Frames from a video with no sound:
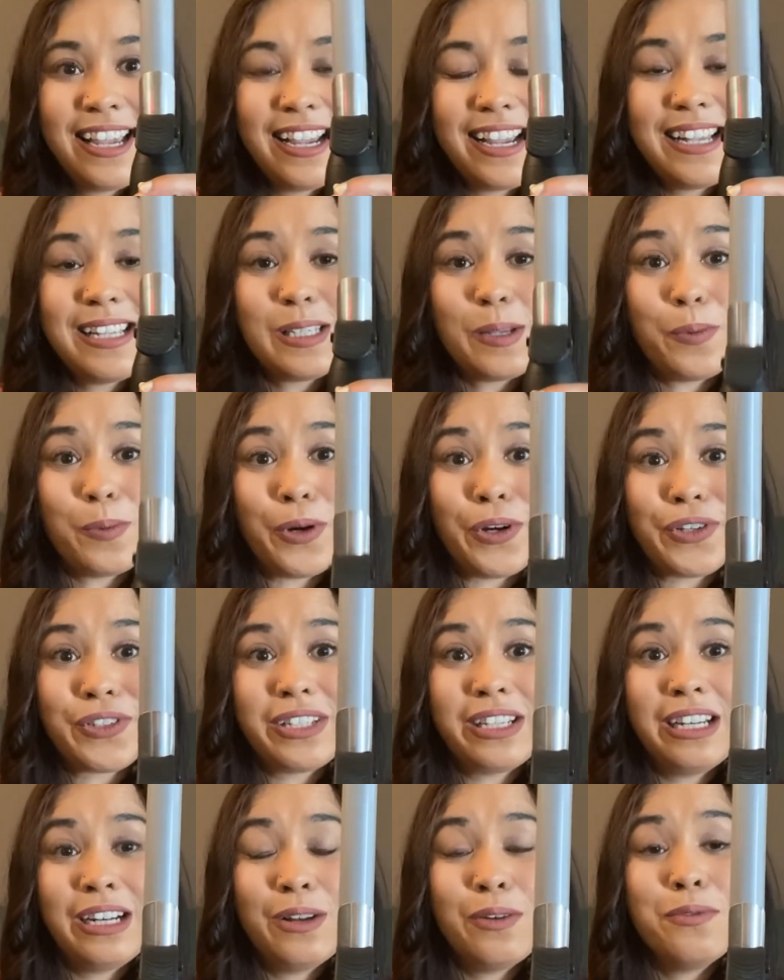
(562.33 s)
is a
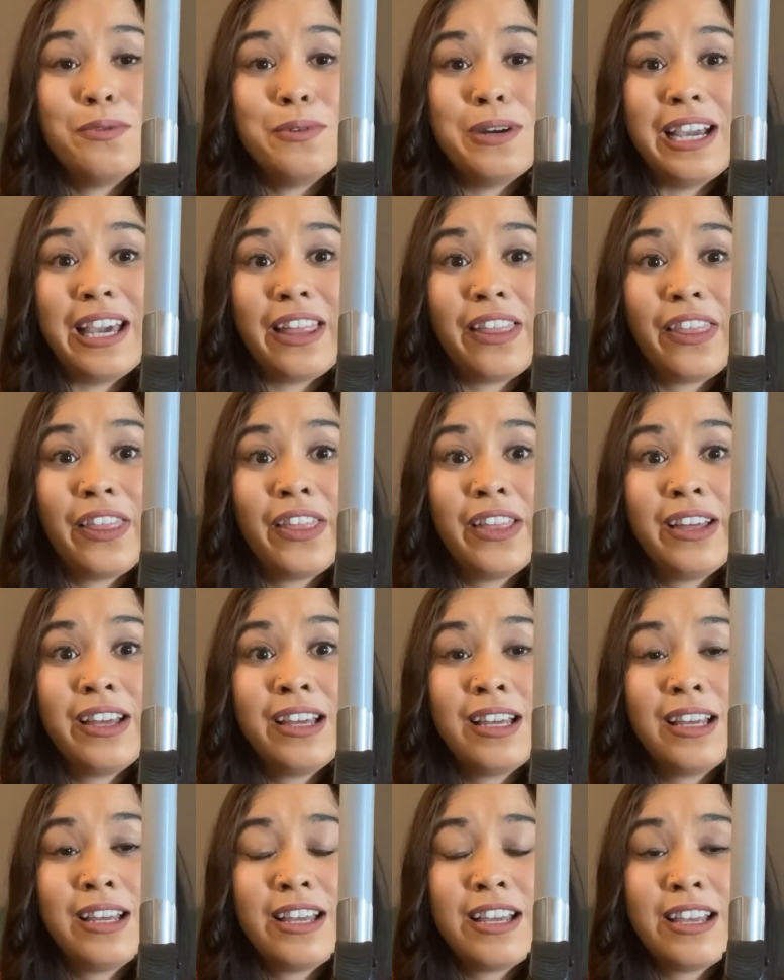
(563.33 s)
person with
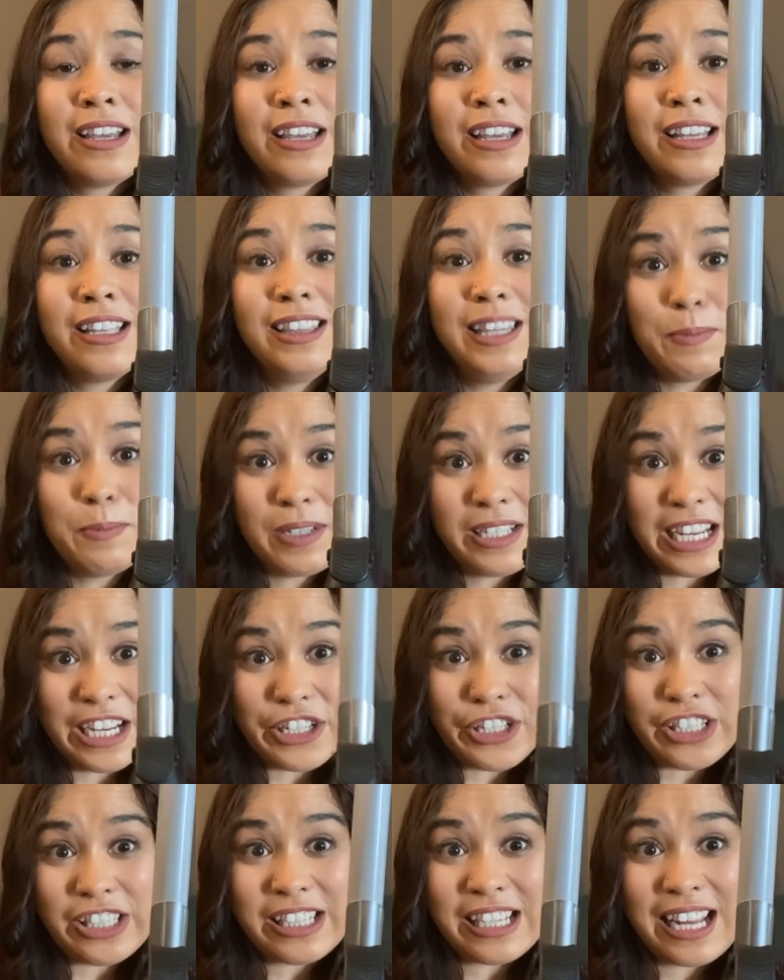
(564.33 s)

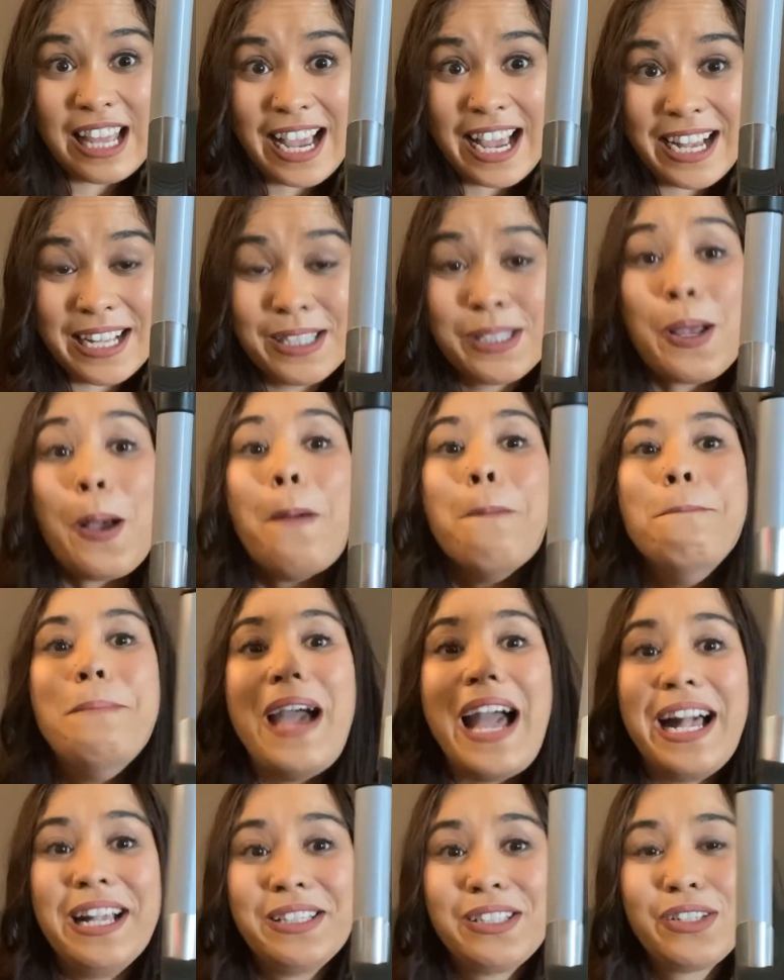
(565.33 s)
limitations in hands
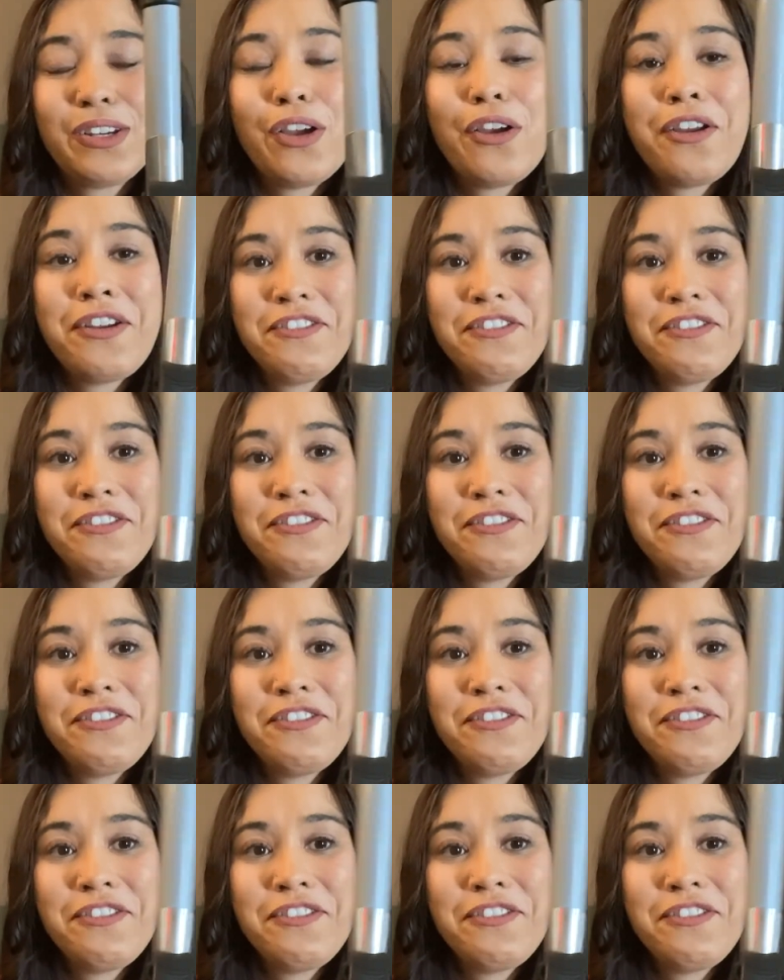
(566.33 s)
best